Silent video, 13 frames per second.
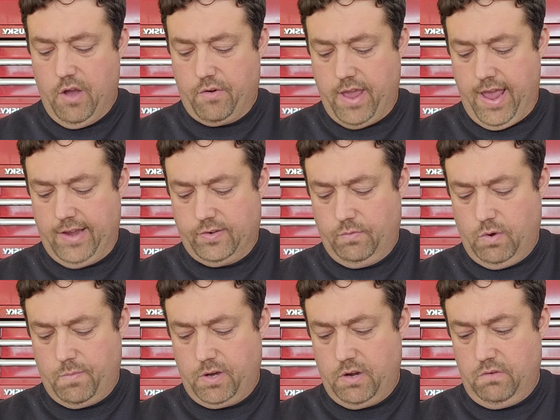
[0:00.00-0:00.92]
Okay, so
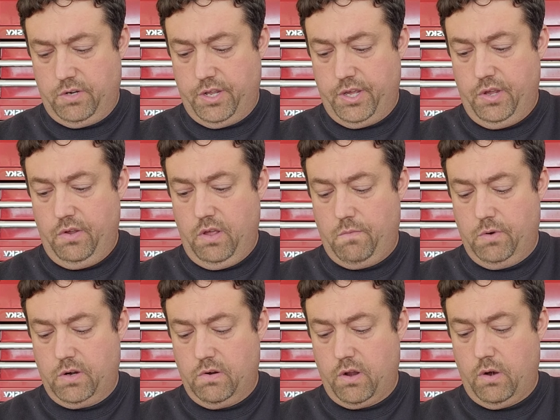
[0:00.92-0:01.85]
what we're going to do,
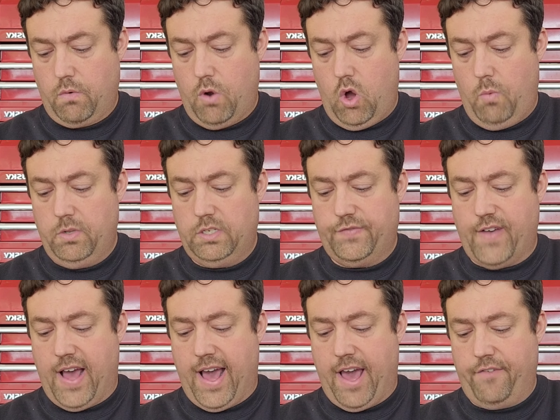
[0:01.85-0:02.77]
we're going to go to Romans
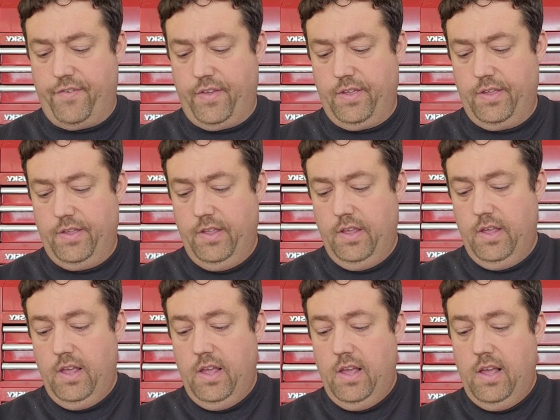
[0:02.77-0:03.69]
5.
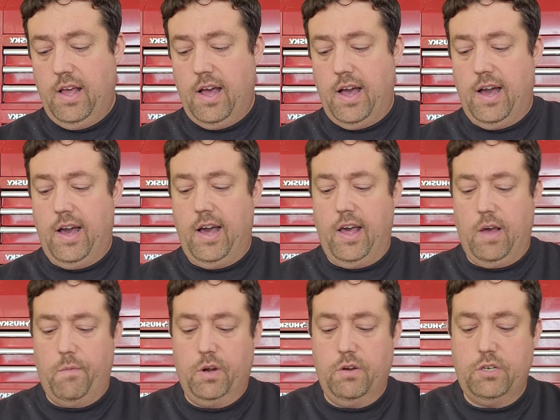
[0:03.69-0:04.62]

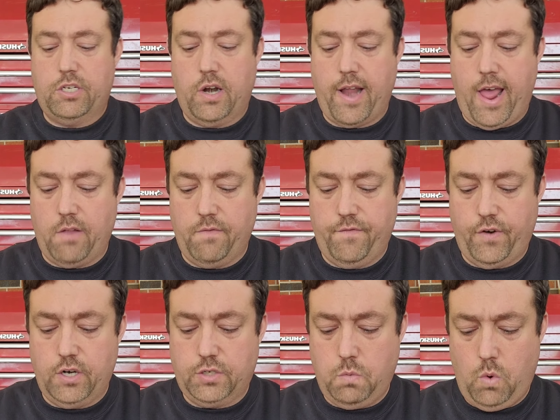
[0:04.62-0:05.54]
Uh, we're going to start out in
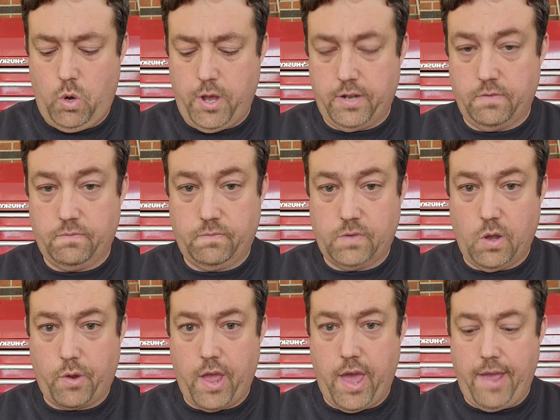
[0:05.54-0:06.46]
verse 1,
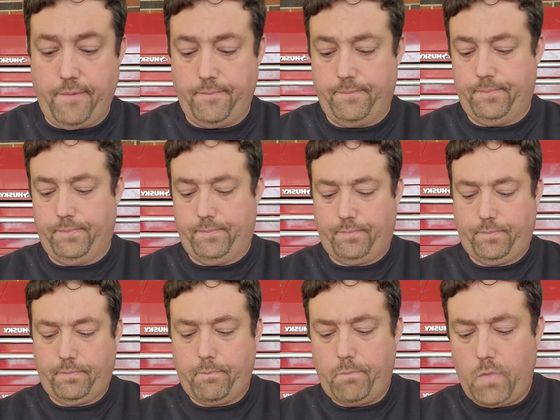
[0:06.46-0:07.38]
okay?
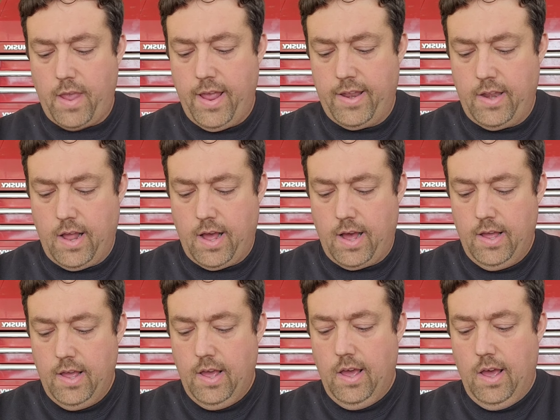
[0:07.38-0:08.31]
And uh,
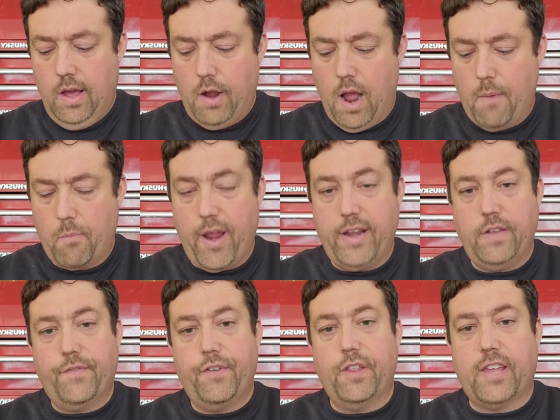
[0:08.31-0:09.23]
I'm
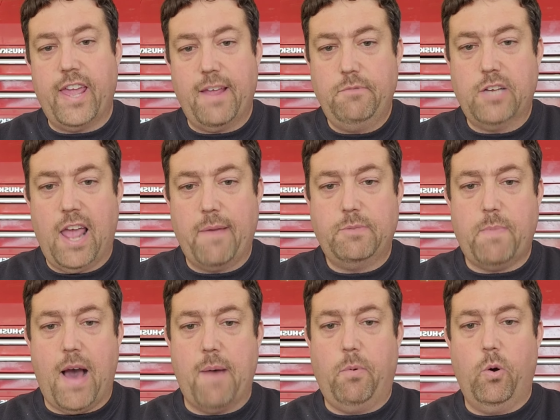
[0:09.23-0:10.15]
reading for the King James
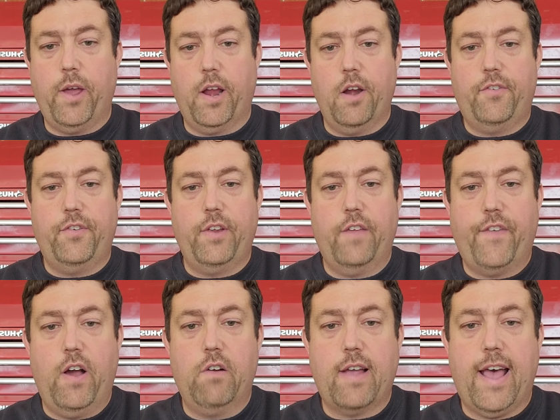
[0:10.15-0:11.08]
Bible here, so
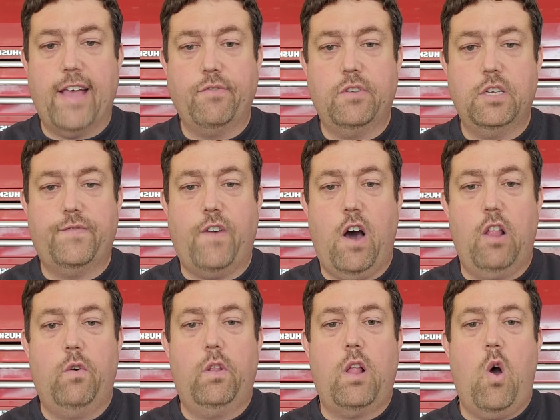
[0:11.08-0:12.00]
if y'all guys will just
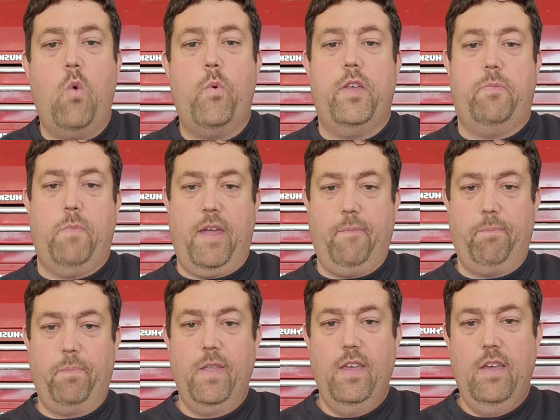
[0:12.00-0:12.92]
follow along with me,